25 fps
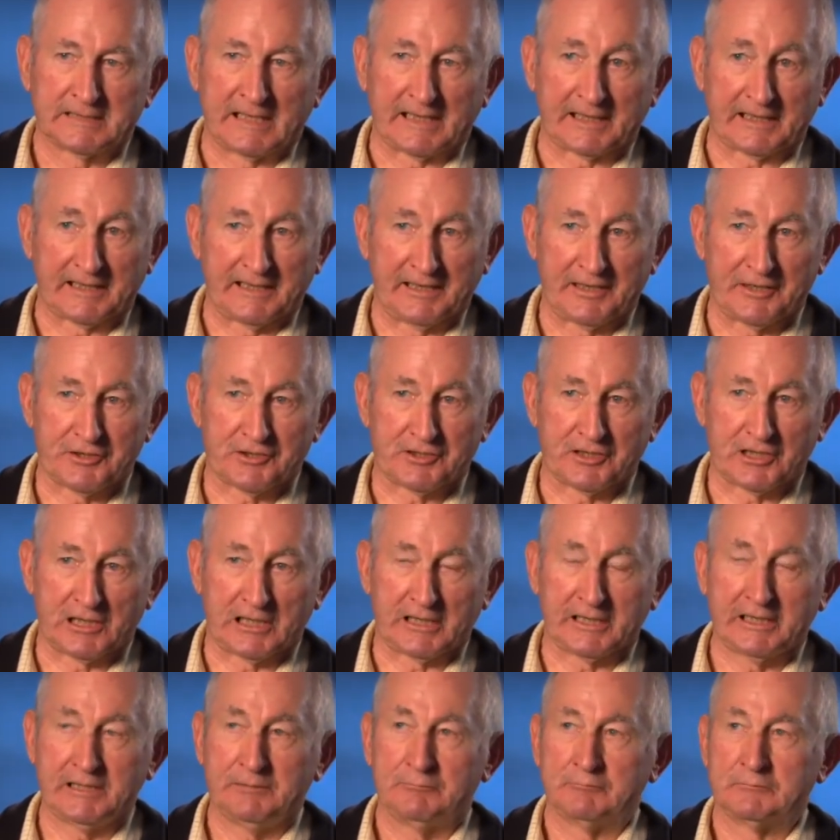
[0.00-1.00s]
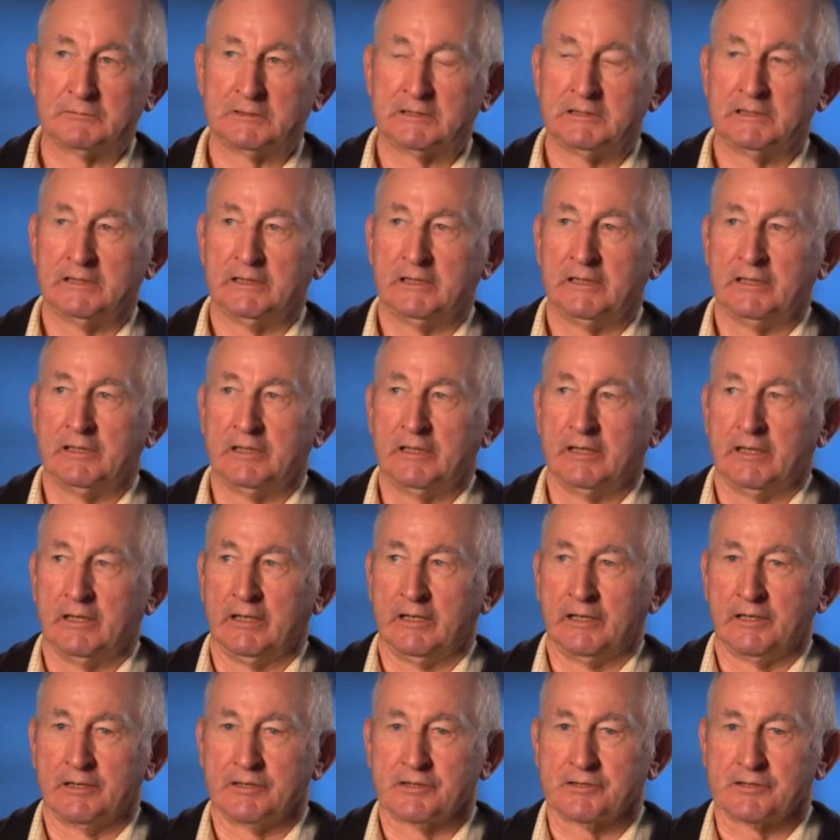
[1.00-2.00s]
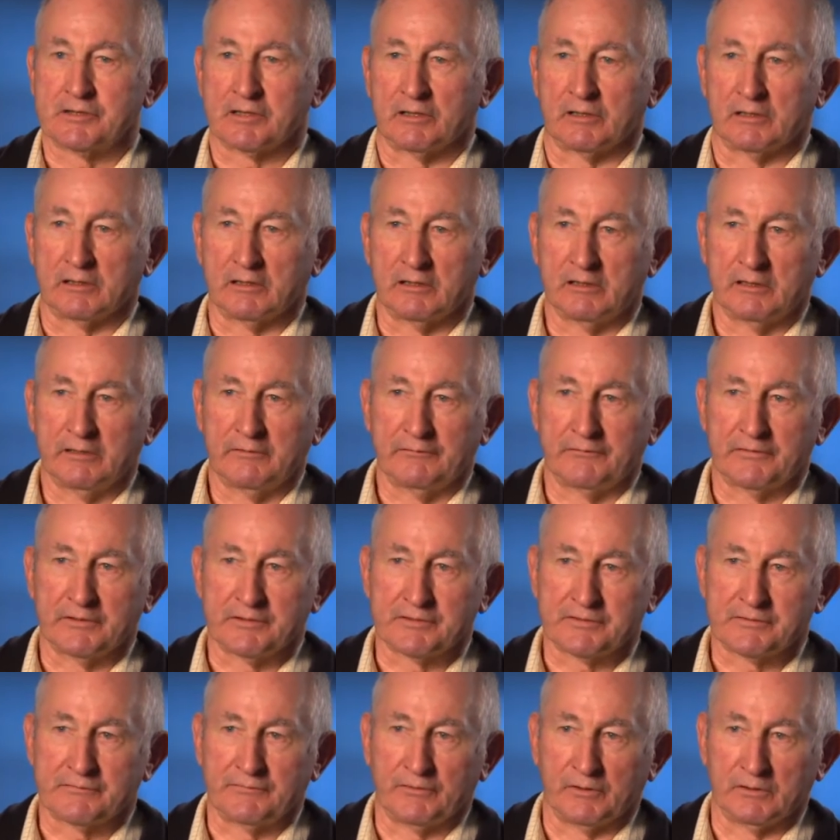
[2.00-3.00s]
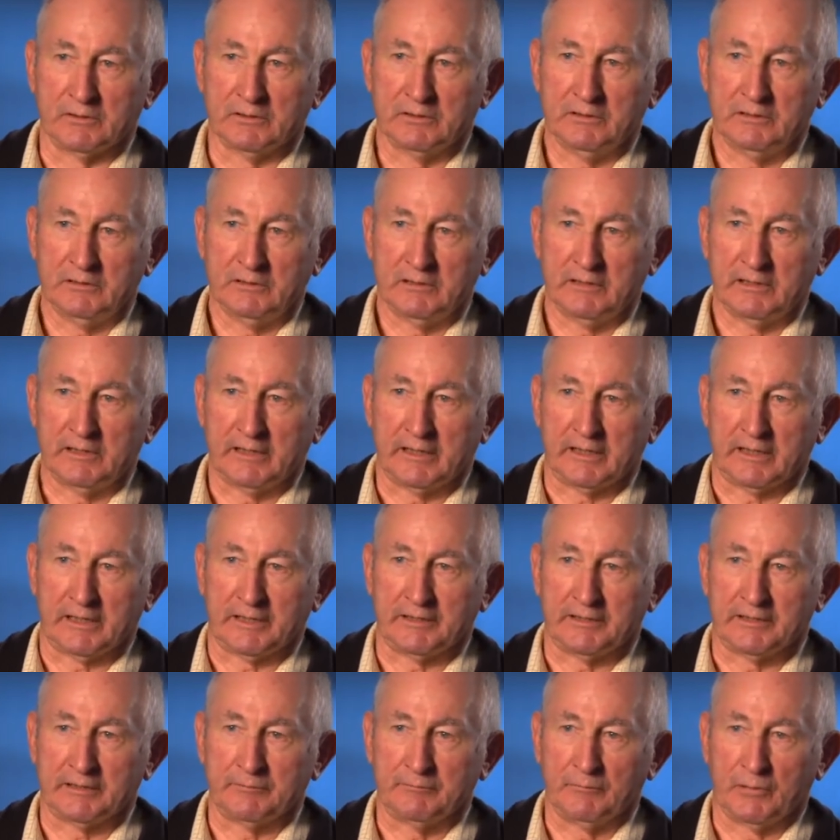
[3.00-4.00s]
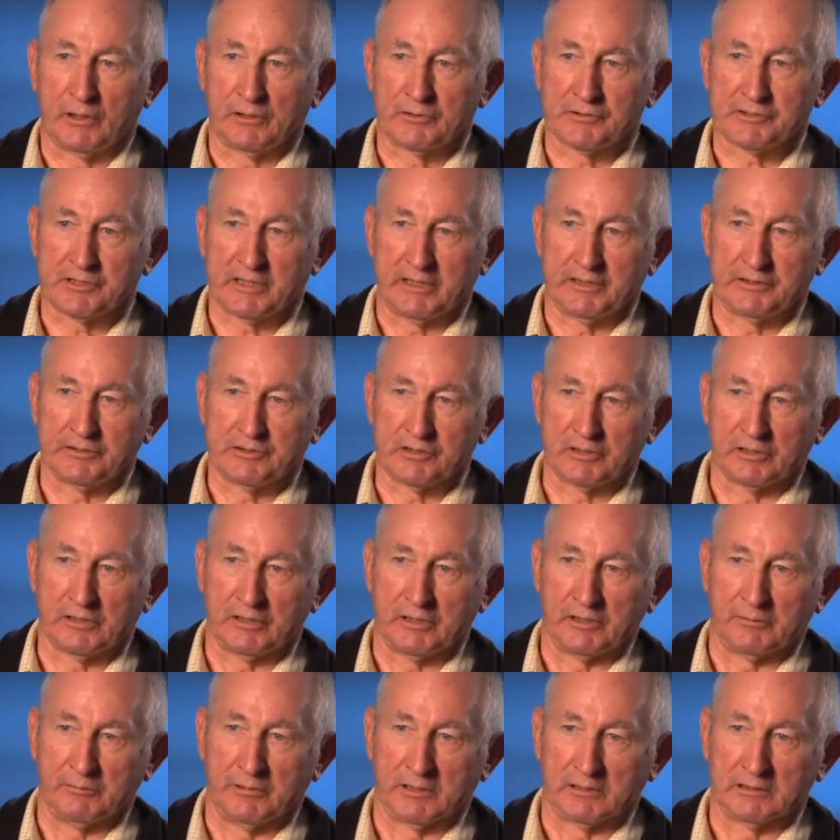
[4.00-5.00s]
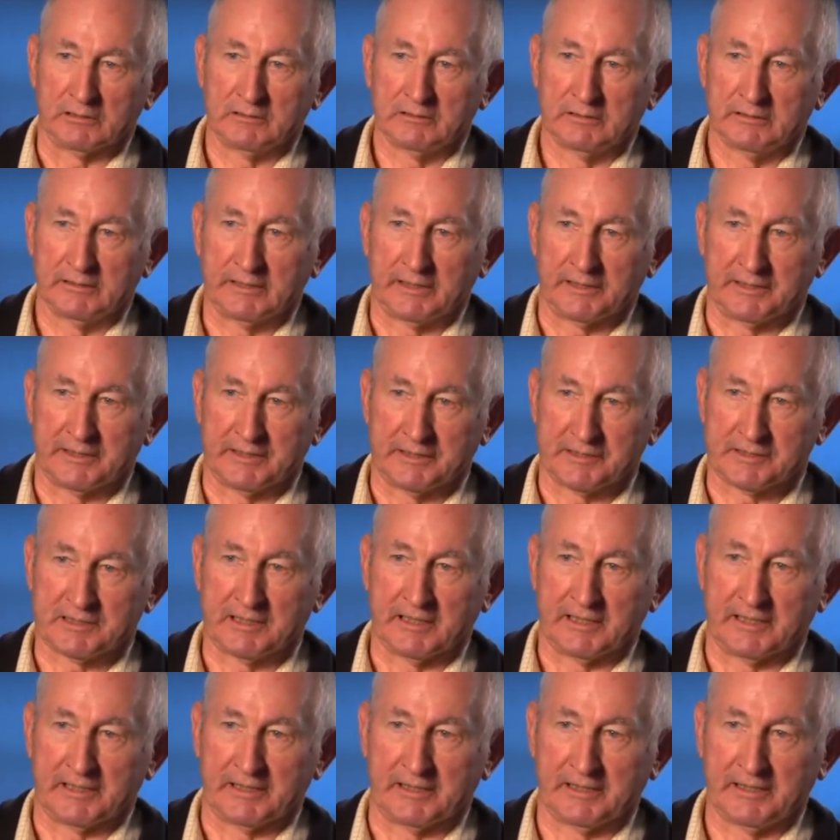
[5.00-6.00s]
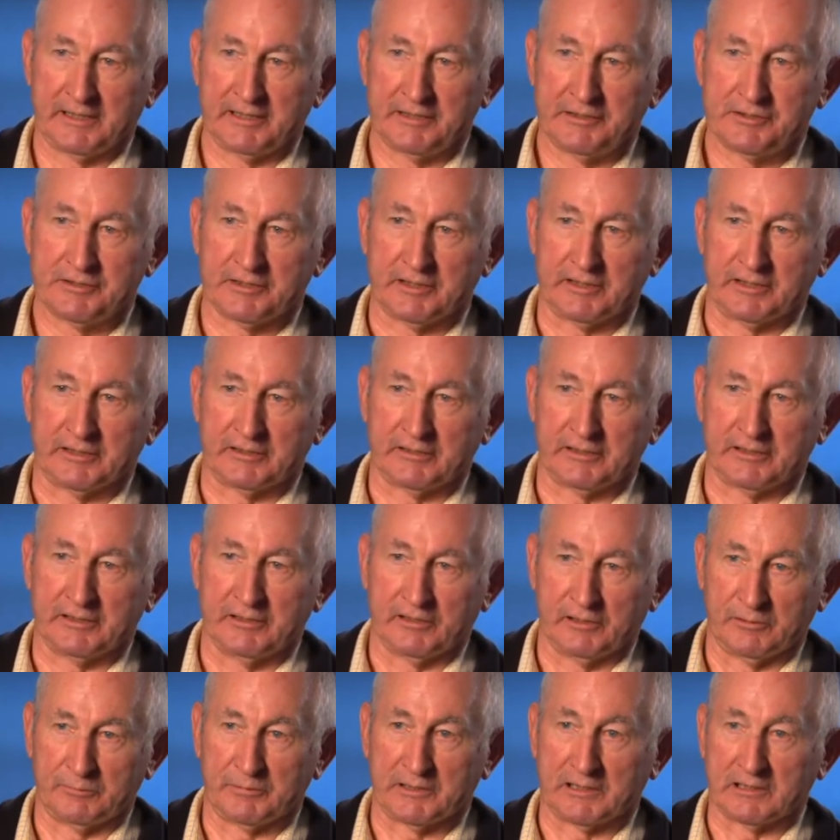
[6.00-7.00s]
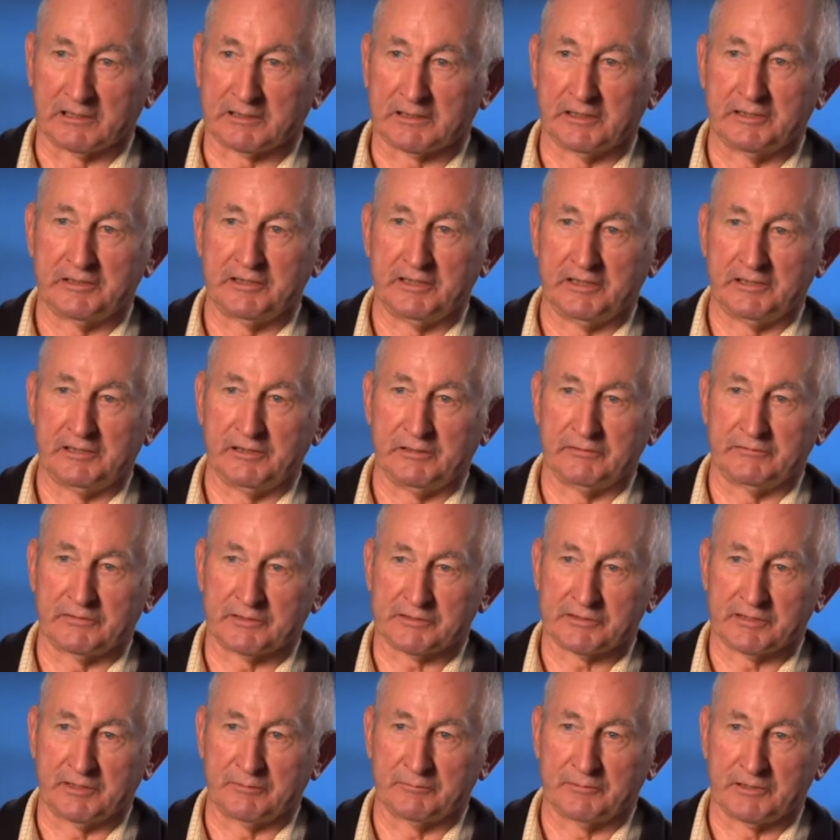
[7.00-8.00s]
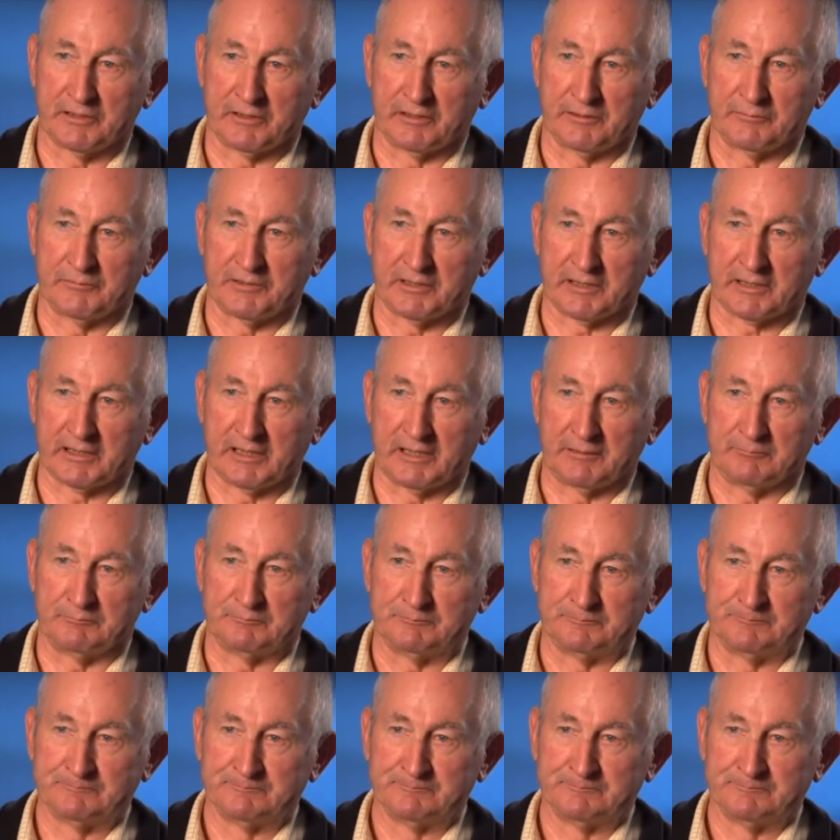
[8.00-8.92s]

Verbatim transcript: Occasionally. So life is full and most enjoyable at this late age, and I hope it'll continue for some time to come.